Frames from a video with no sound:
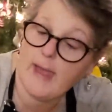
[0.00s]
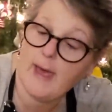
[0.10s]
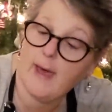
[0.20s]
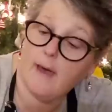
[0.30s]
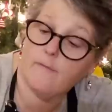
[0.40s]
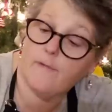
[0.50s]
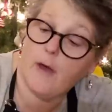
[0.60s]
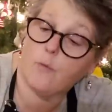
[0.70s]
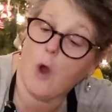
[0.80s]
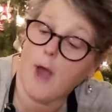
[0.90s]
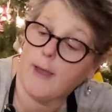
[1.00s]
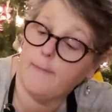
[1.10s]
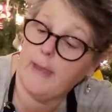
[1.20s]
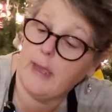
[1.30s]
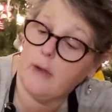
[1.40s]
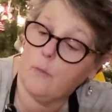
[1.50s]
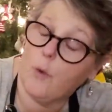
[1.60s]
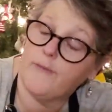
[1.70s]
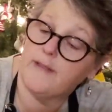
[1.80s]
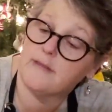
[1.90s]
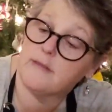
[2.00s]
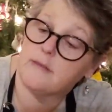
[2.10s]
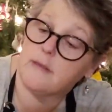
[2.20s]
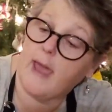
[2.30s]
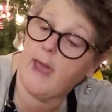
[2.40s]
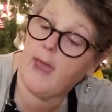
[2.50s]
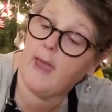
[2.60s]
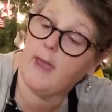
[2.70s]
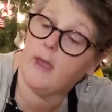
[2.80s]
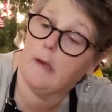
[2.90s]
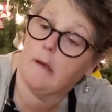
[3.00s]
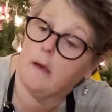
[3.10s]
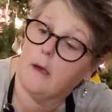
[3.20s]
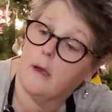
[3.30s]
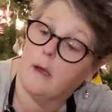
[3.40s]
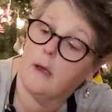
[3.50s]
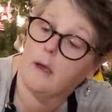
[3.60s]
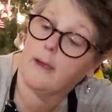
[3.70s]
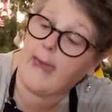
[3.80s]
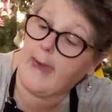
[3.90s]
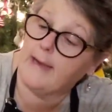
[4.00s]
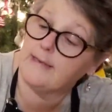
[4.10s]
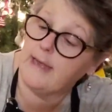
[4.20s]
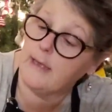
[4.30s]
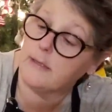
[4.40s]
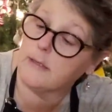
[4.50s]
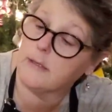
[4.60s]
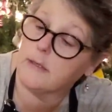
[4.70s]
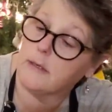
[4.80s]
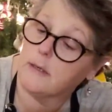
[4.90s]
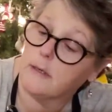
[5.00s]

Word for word: we have a Rocket Man, one that's a cactus,